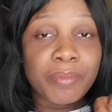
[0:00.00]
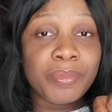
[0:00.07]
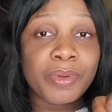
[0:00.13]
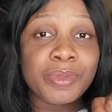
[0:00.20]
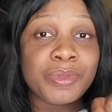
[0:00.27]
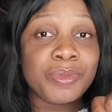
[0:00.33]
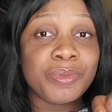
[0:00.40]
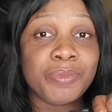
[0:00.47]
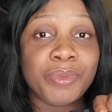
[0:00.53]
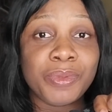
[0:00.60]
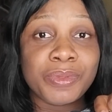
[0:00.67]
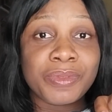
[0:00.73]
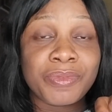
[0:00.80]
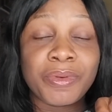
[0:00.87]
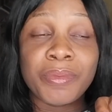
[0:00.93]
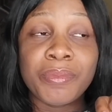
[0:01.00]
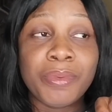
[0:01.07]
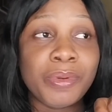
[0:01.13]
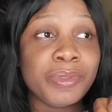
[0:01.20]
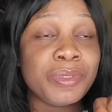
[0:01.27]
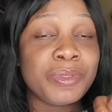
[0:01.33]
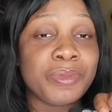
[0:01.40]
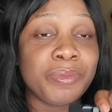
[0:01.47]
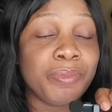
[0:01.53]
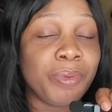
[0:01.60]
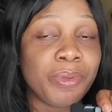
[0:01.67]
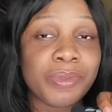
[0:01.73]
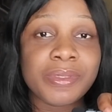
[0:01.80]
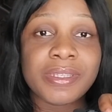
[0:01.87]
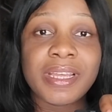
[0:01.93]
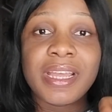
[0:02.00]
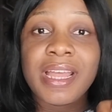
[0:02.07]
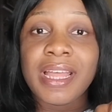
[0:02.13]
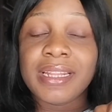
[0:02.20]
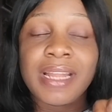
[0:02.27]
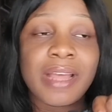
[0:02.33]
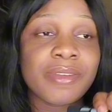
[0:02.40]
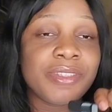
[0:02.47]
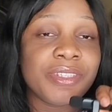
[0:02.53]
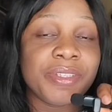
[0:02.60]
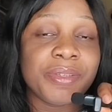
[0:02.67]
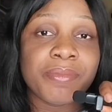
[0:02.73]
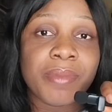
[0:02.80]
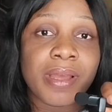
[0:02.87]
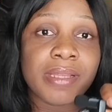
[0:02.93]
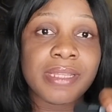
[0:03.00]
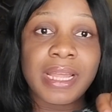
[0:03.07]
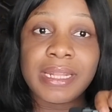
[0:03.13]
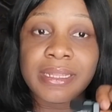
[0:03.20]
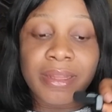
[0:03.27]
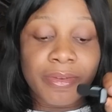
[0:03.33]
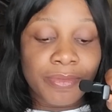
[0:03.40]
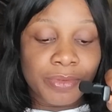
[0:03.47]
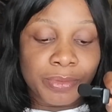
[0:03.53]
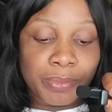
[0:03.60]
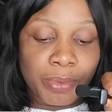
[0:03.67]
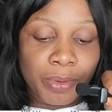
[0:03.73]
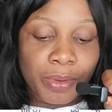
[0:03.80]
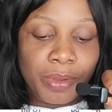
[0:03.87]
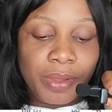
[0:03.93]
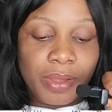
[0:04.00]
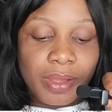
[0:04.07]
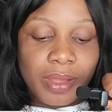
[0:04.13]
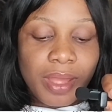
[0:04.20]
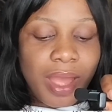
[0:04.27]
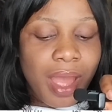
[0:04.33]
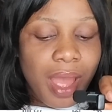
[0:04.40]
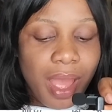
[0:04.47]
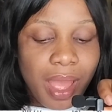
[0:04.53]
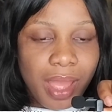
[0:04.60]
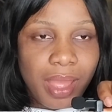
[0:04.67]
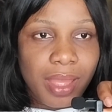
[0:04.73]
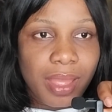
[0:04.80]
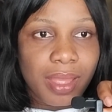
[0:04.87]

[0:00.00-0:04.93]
boat to boat, from boat to boat, now Chidima and now football. Okay,